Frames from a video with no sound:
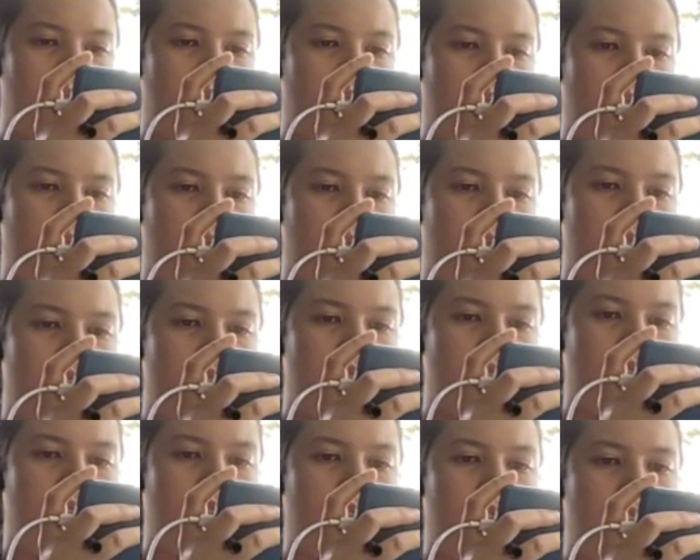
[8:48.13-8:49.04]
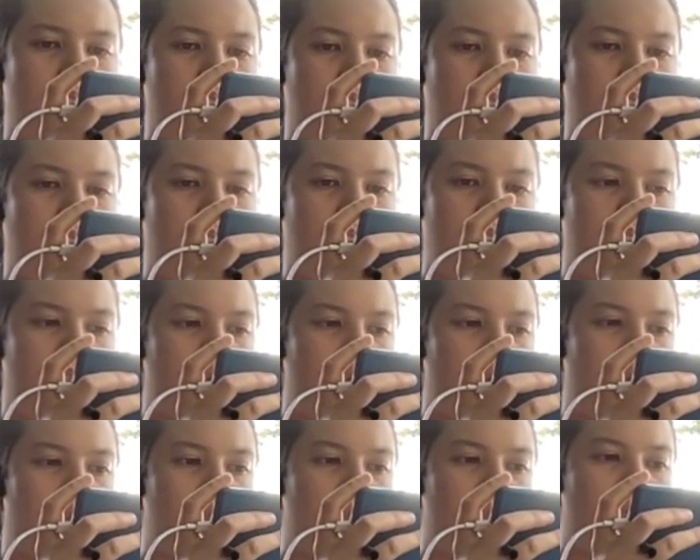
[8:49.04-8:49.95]
original jing,
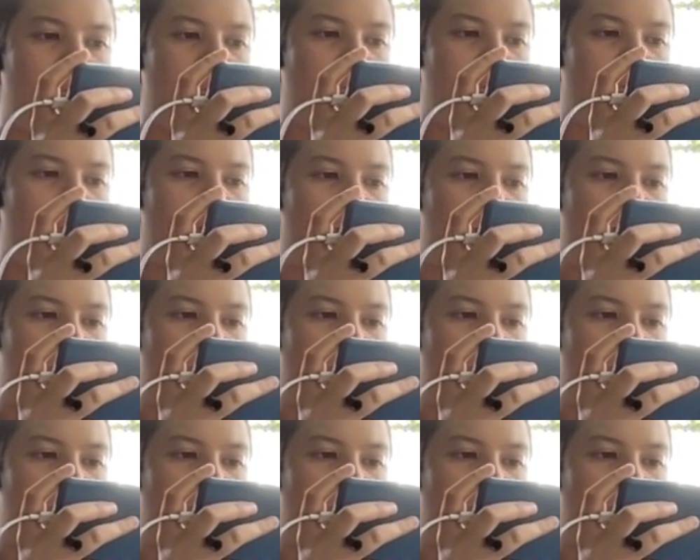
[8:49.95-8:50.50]
which you